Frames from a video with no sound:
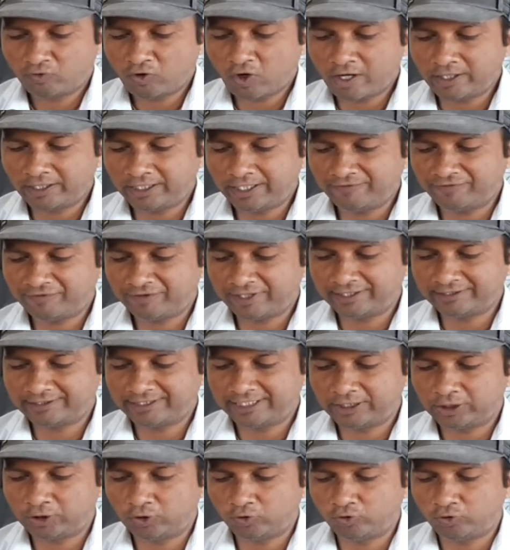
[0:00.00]
What
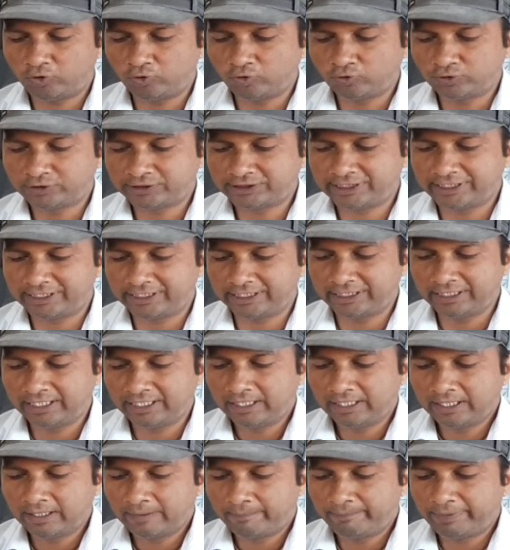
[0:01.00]
difference do you see
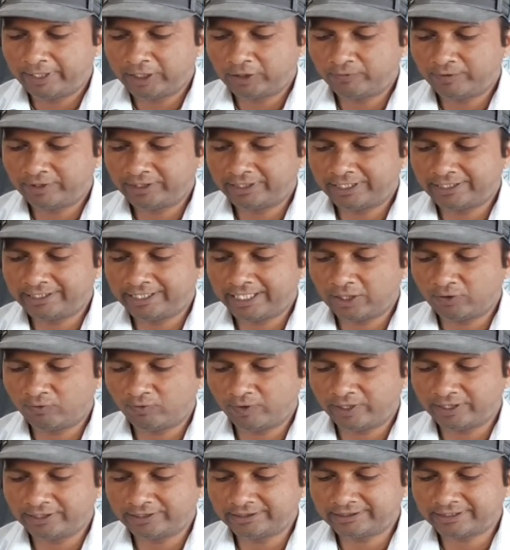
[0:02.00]
between the
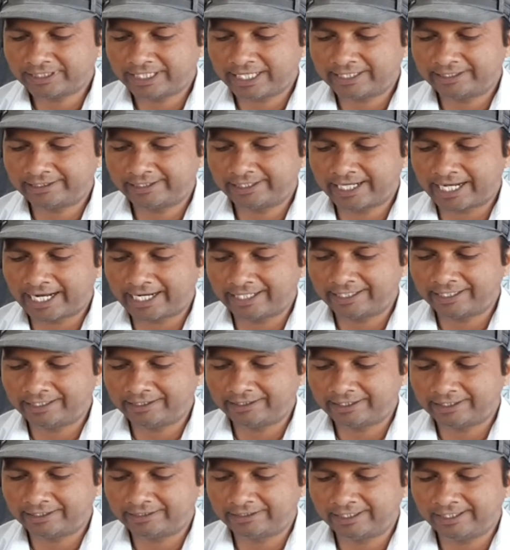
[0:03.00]
young ones and the
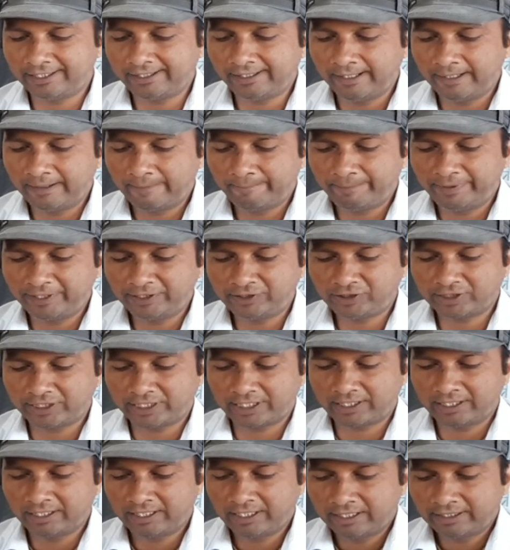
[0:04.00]
adult in the
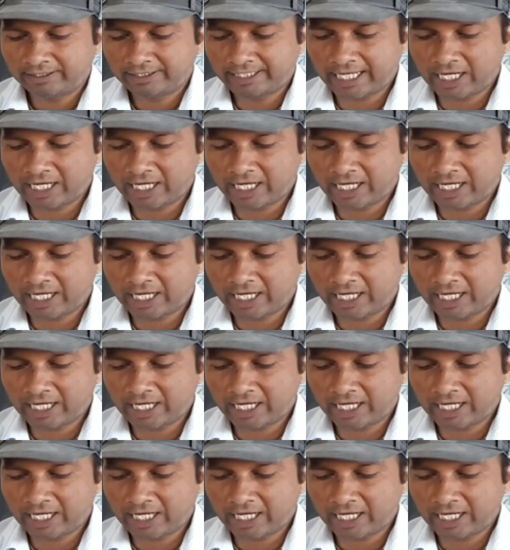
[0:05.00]
picture?